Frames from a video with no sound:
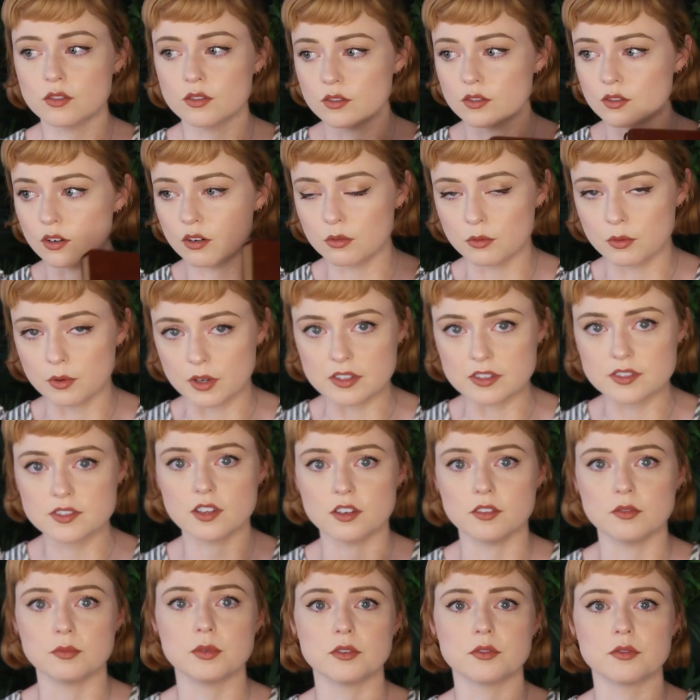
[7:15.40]
always
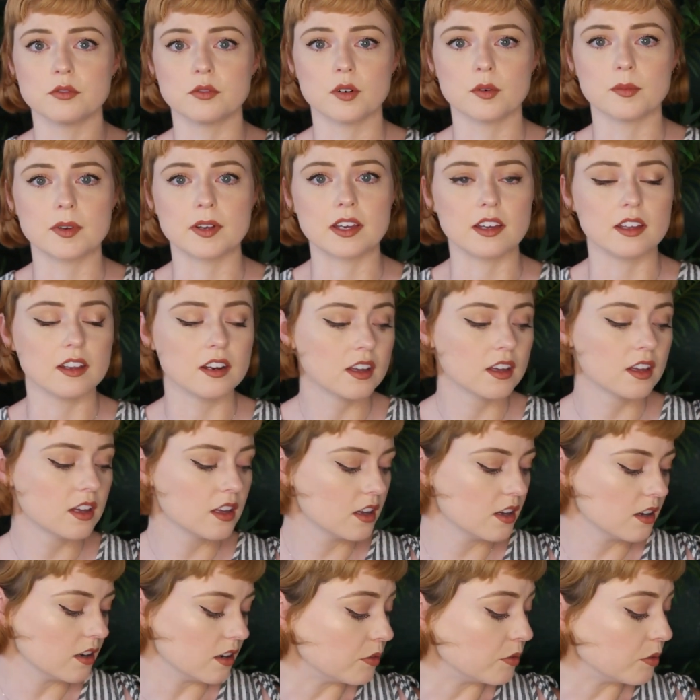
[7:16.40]
of performing it,
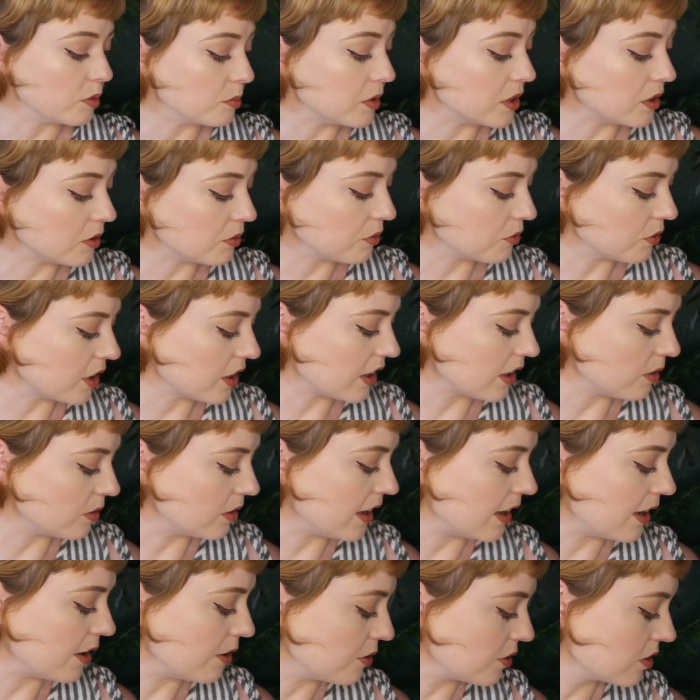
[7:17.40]
of it being read out
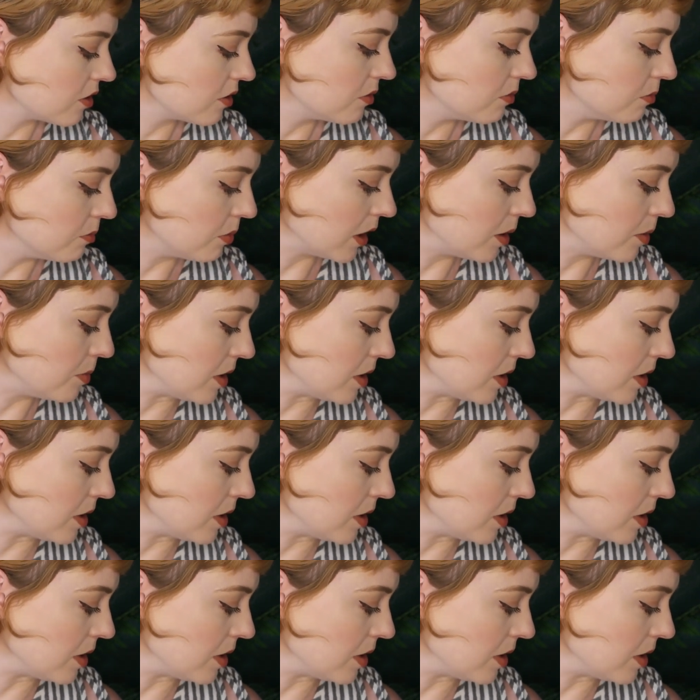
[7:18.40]
loud by